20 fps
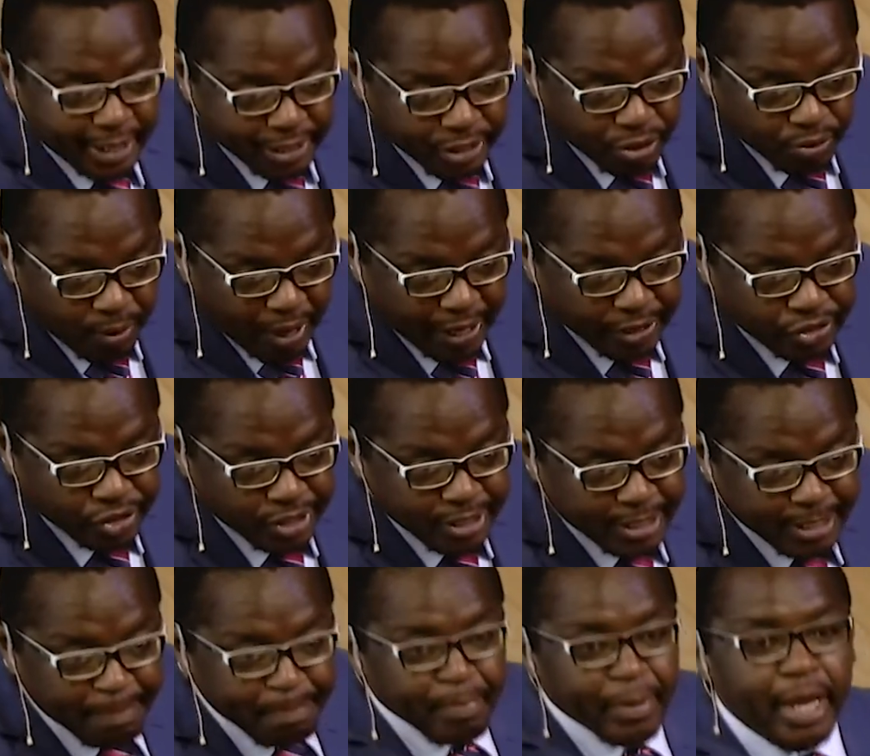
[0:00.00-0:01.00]
us
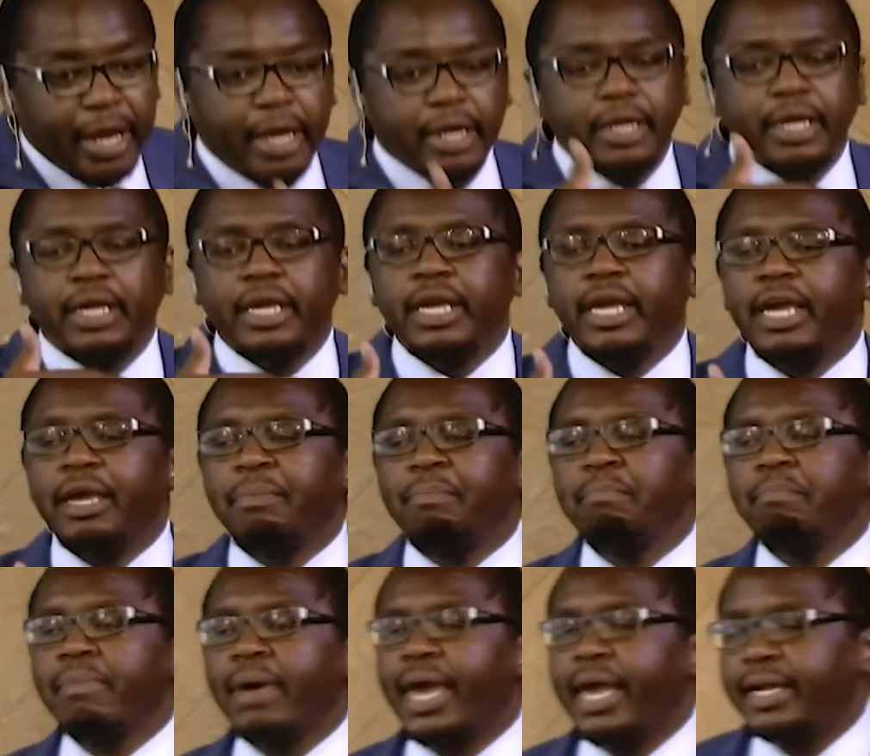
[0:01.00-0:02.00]
righteous, and he
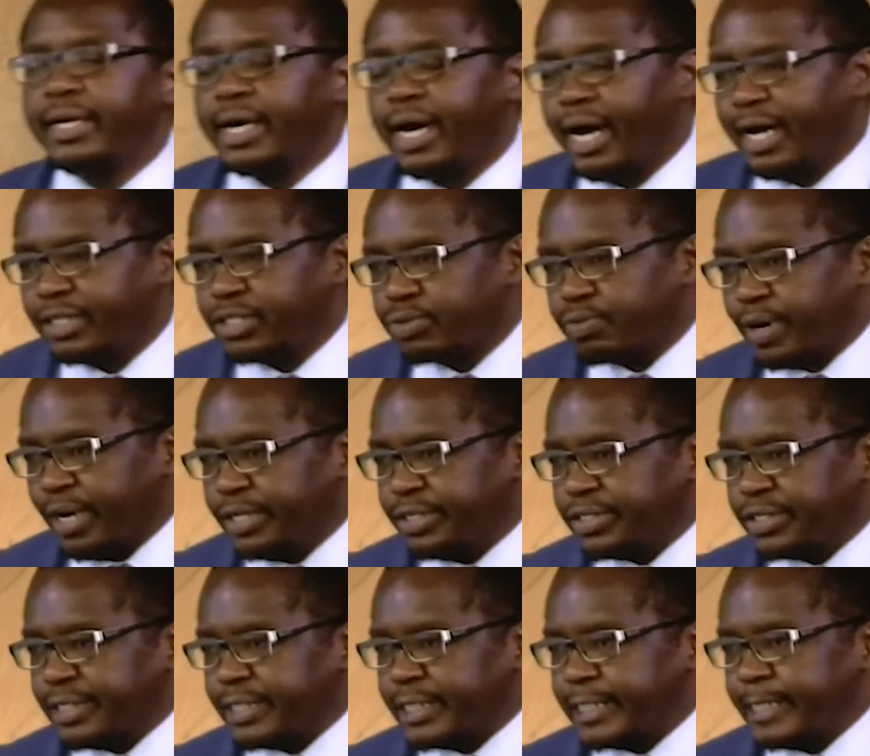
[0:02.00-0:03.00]
made us
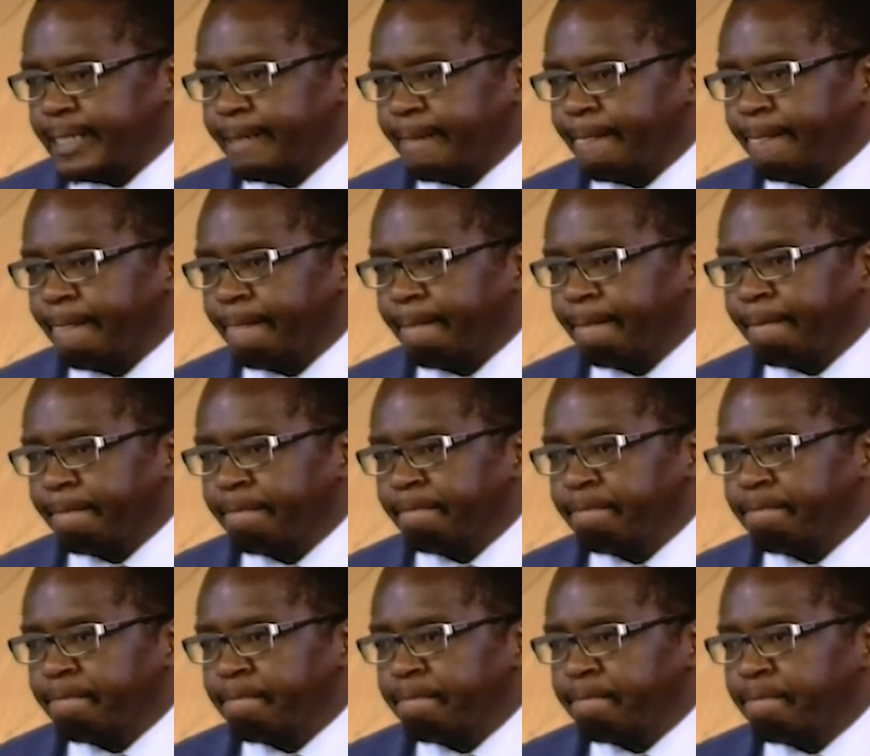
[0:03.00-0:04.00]
righteous.
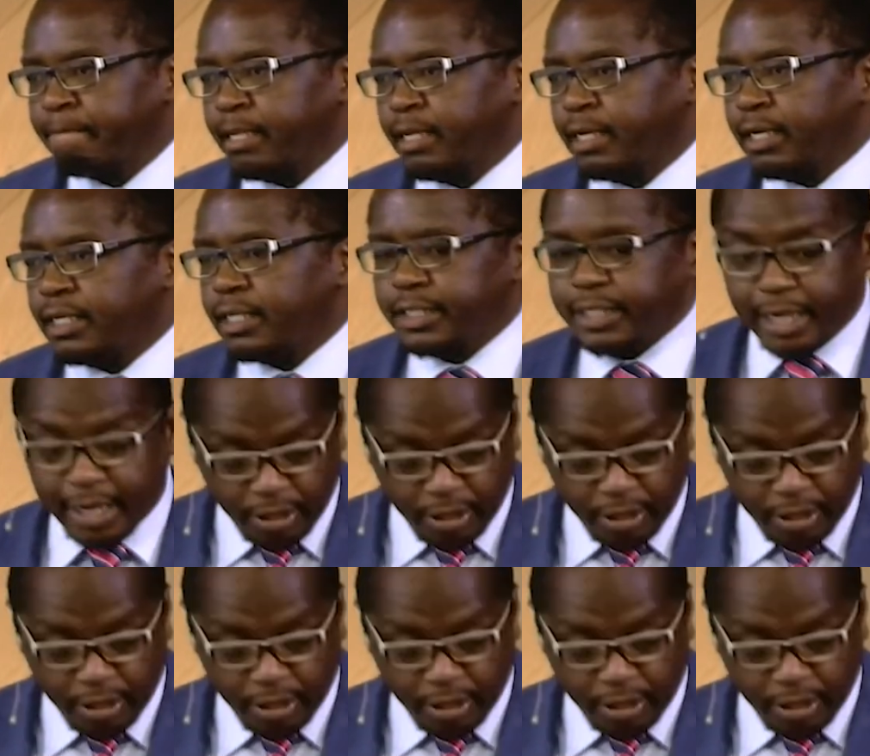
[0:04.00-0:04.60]
2